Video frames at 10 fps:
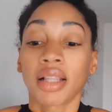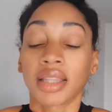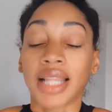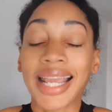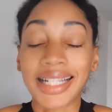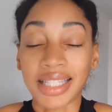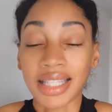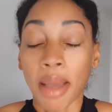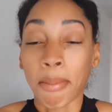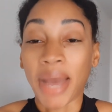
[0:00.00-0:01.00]

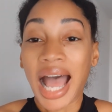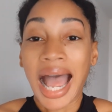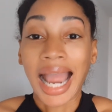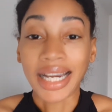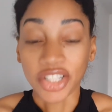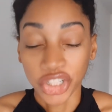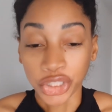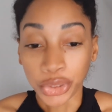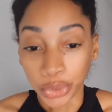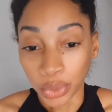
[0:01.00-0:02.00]
lights behind
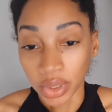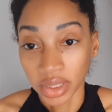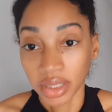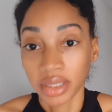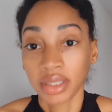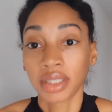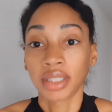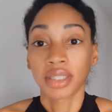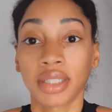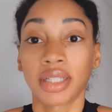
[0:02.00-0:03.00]
you,
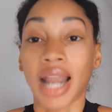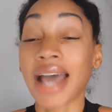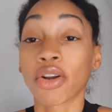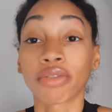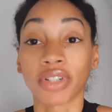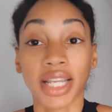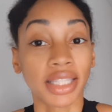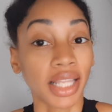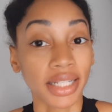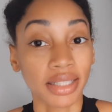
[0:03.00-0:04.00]
not
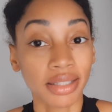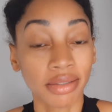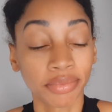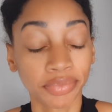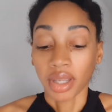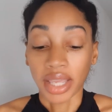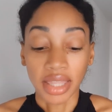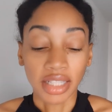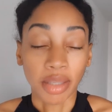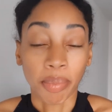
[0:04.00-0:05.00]
overhead lights. I
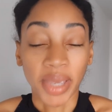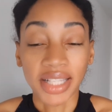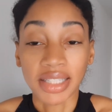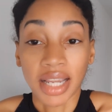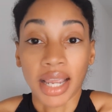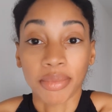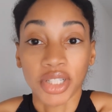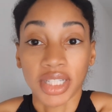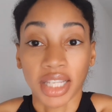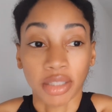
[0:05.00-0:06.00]
think the best time
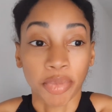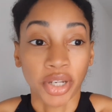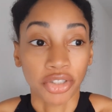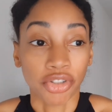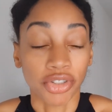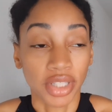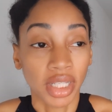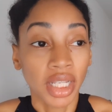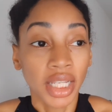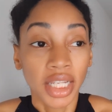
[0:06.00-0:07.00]
to take the pictures
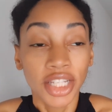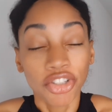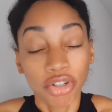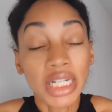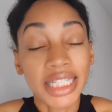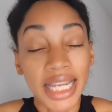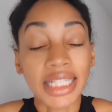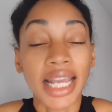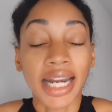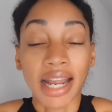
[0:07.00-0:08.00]
is during
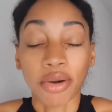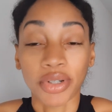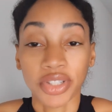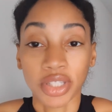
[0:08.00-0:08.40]
daylight hours,